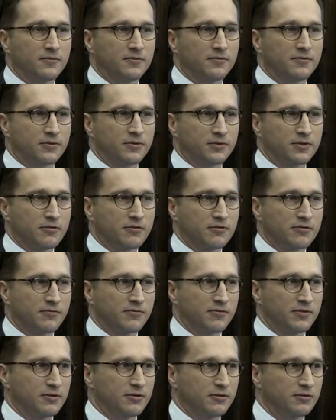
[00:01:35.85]
For those of
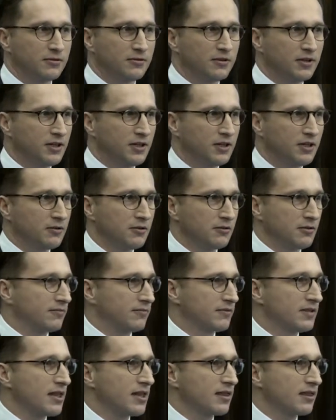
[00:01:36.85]
you who have
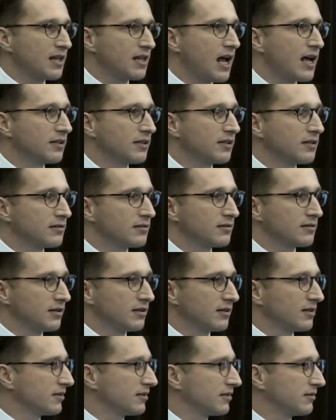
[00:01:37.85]
not done it,
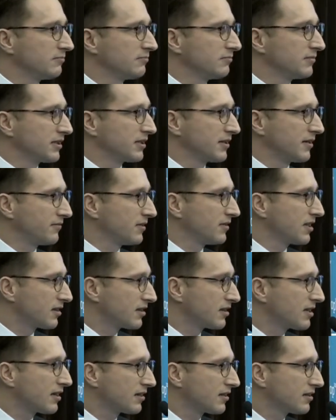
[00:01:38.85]
have not
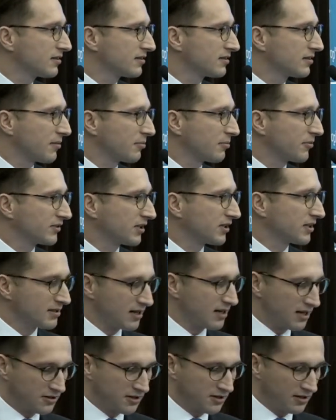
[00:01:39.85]
done this type of
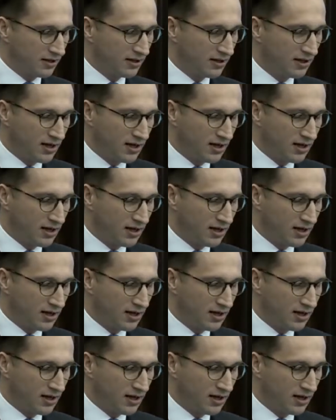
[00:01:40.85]
transaction,